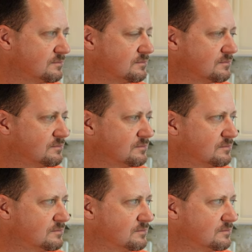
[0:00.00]

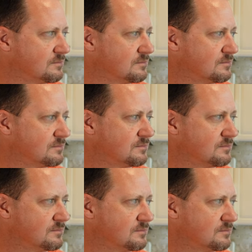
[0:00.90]

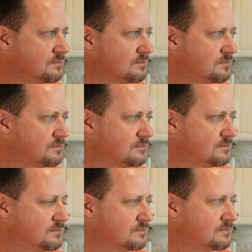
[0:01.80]

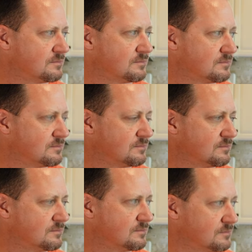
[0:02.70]

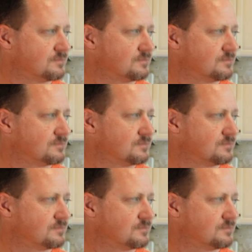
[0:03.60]
[no speech]